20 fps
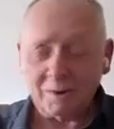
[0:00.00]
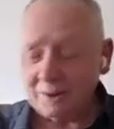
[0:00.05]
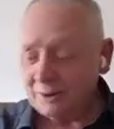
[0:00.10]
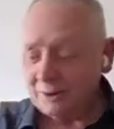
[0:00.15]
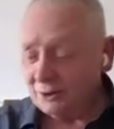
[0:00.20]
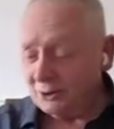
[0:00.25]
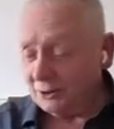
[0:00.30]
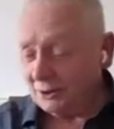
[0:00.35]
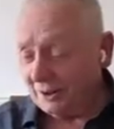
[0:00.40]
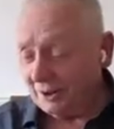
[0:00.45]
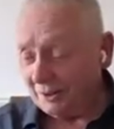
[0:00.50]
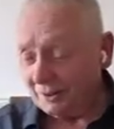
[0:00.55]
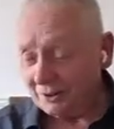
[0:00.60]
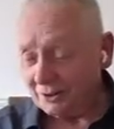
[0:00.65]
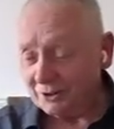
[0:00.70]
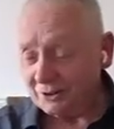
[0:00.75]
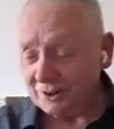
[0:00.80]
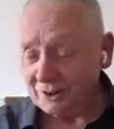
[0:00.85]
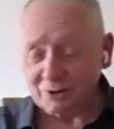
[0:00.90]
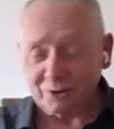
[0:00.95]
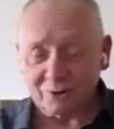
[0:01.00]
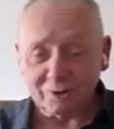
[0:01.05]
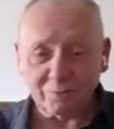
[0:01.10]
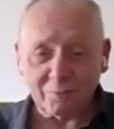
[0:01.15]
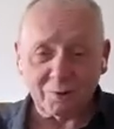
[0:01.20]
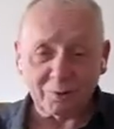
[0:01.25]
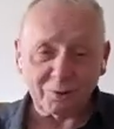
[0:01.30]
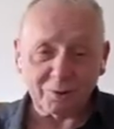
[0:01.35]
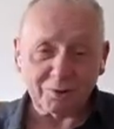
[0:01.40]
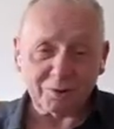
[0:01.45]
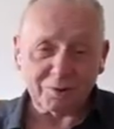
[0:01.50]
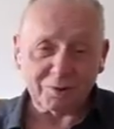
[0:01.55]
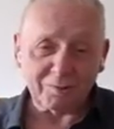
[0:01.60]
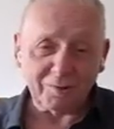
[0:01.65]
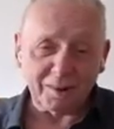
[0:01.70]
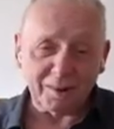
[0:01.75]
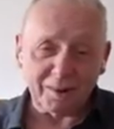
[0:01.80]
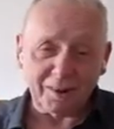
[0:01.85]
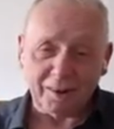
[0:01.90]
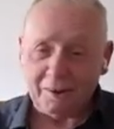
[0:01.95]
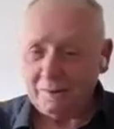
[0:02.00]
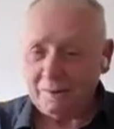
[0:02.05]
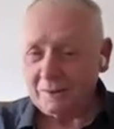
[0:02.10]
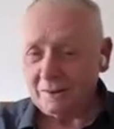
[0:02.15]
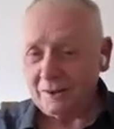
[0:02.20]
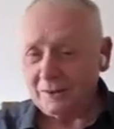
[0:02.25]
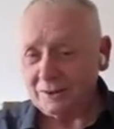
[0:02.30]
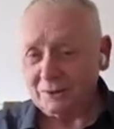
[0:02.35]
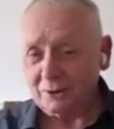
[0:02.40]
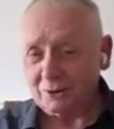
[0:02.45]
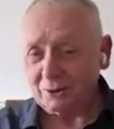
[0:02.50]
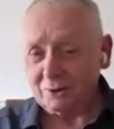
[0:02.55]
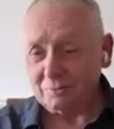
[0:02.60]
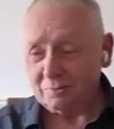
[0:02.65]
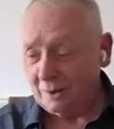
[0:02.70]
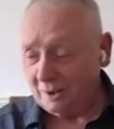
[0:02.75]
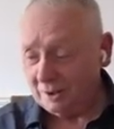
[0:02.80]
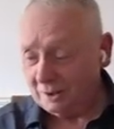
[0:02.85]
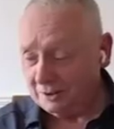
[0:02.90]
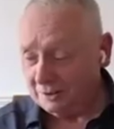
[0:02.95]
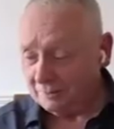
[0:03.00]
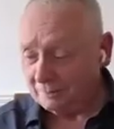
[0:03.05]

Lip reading: as Zara says she wants, and I think she's right.